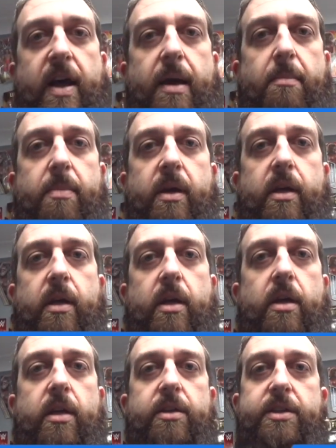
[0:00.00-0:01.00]
up
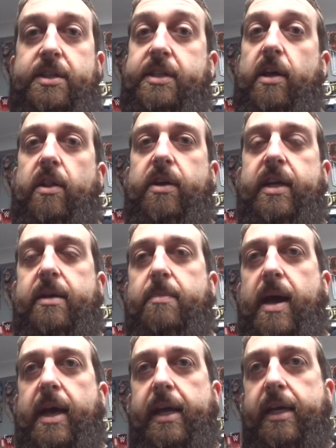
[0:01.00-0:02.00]
to sell on
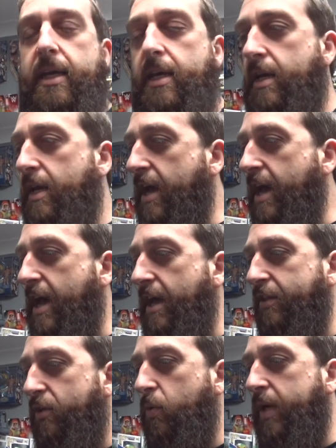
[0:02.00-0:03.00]
eBay
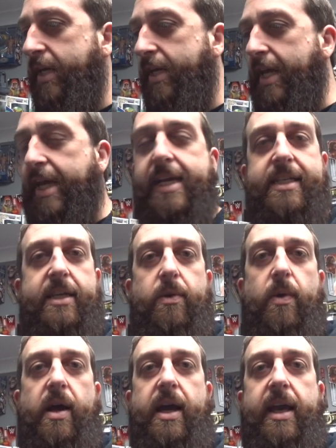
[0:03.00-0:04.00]
uh, the quick and easy
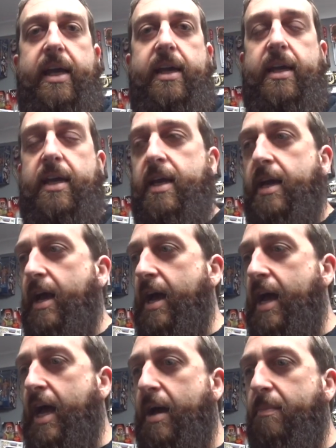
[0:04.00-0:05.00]
way
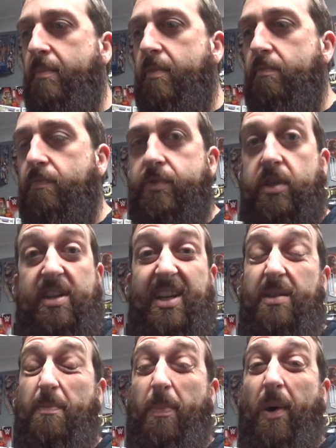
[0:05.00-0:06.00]
um, so you
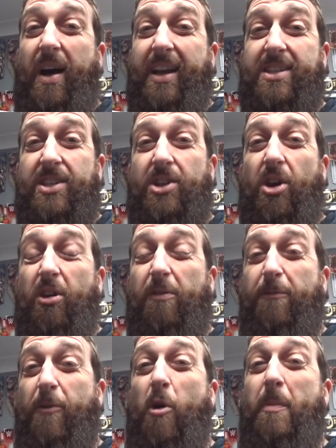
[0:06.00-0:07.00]
need to buy stock
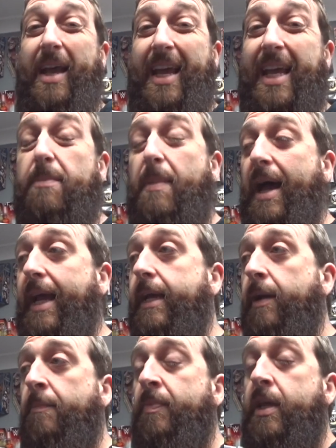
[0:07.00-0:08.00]
from
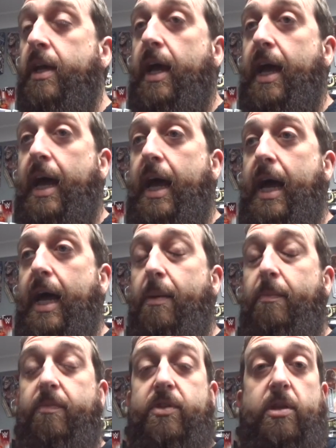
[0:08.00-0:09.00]
eBay
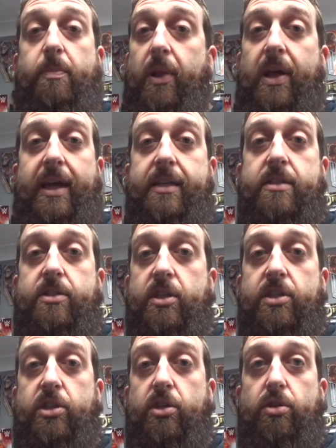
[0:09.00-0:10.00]
um, supplies
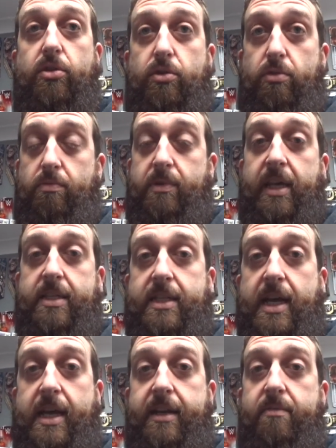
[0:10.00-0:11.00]
just to get
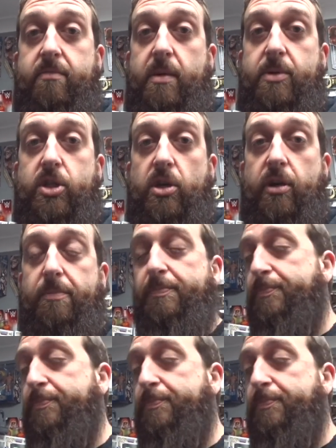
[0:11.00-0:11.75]
started let me show you